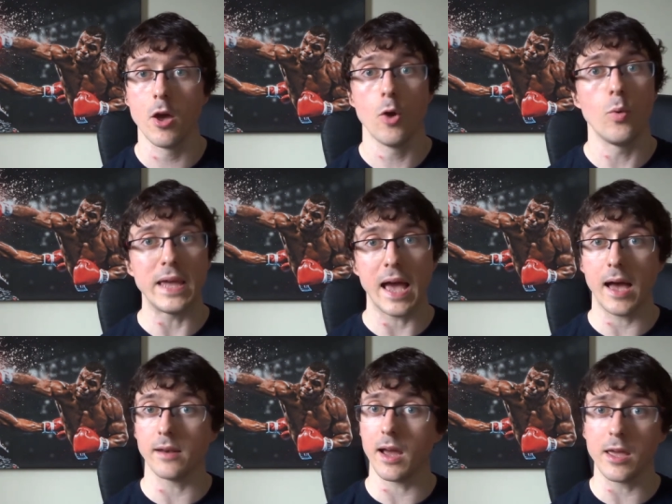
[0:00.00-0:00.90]
we
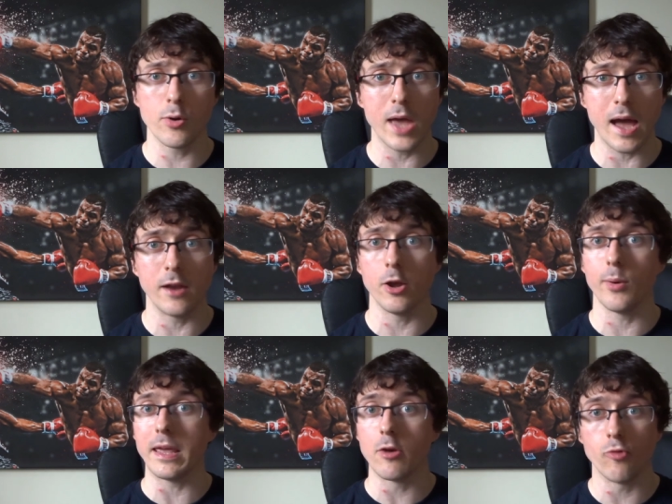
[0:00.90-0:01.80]
had Naoya
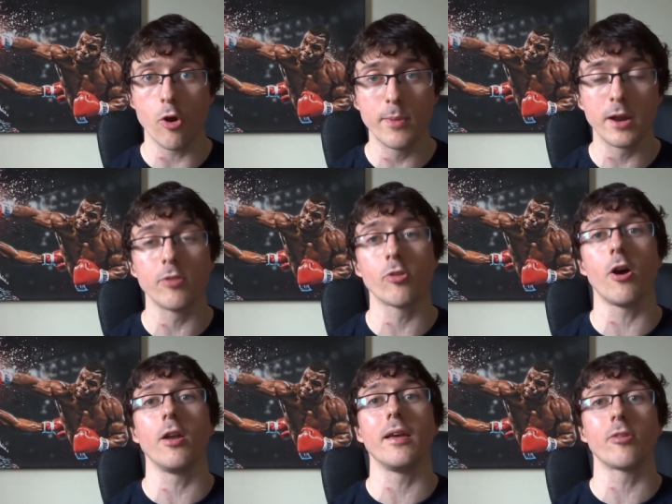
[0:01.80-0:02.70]
Inoue, Roman
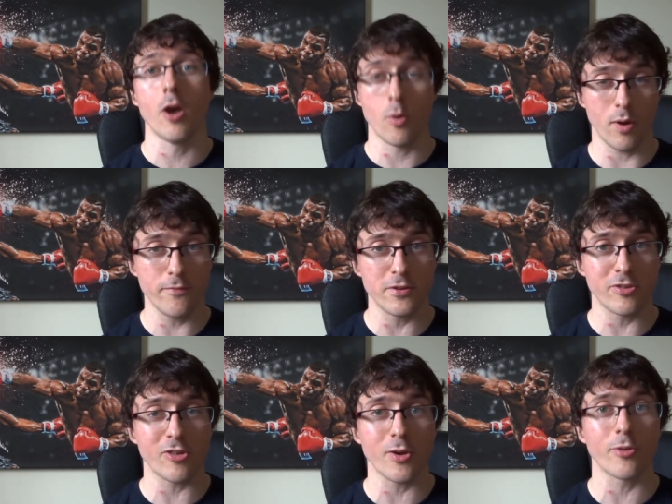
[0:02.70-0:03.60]
Gonzalez, Juan
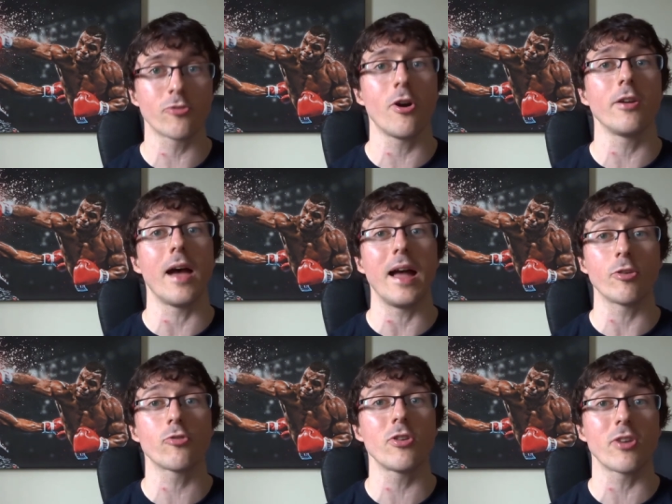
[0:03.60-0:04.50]
Francisco Estrada, and
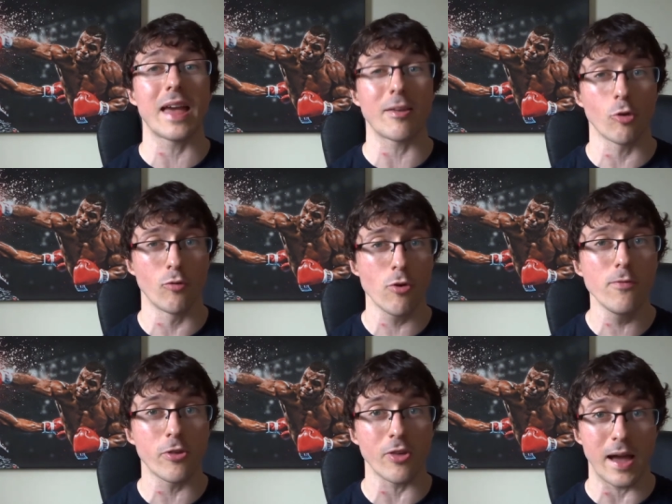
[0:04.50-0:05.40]
Srisaket Sor
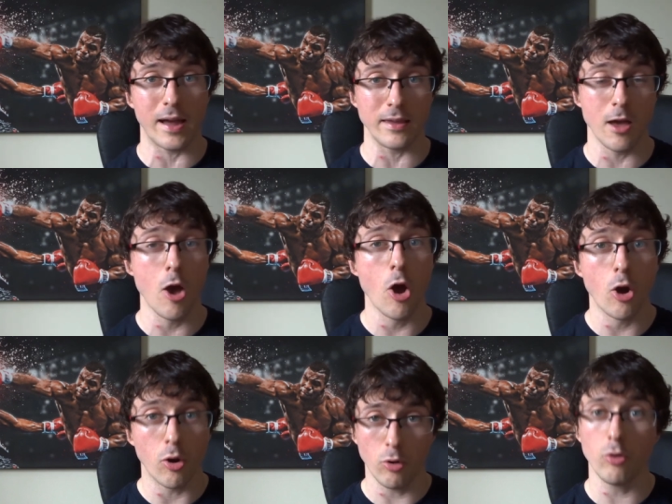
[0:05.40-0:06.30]
Rungvisai
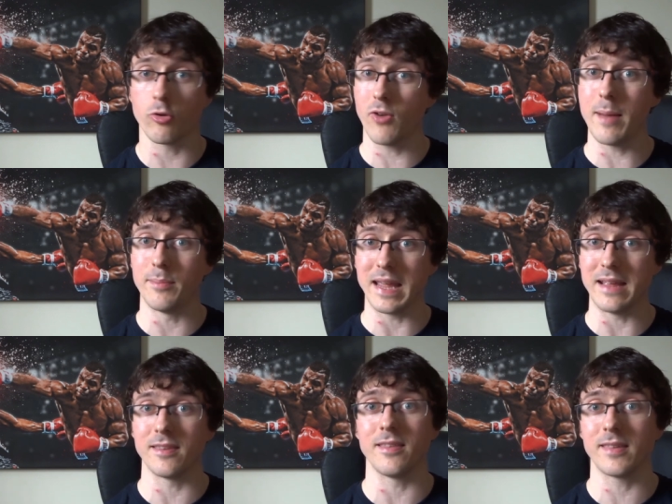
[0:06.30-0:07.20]
all crammed
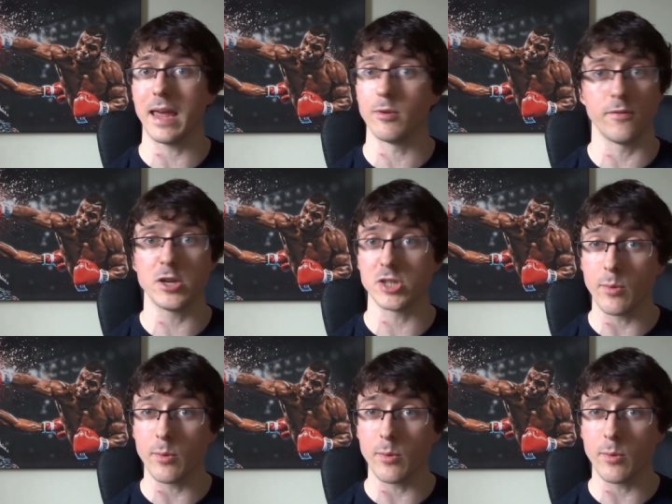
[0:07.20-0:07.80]
into the same division.